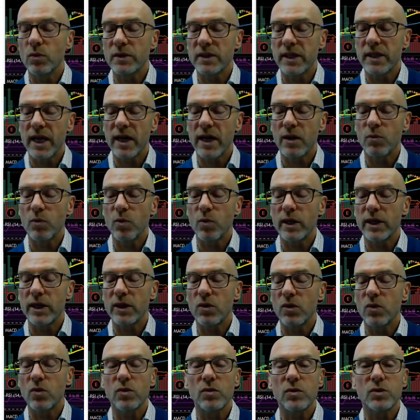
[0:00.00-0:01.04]
down week
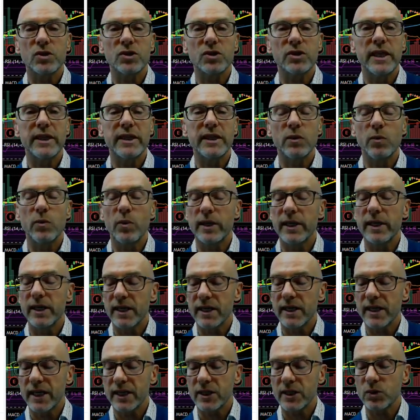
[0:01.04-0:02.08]
or steady week
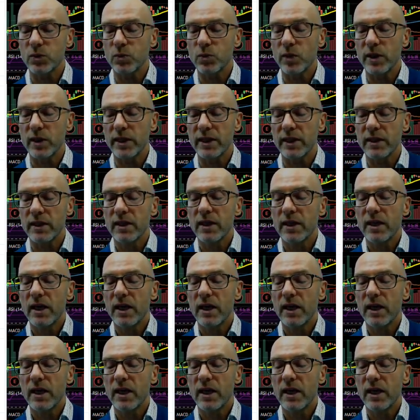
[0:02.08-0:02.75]
next week.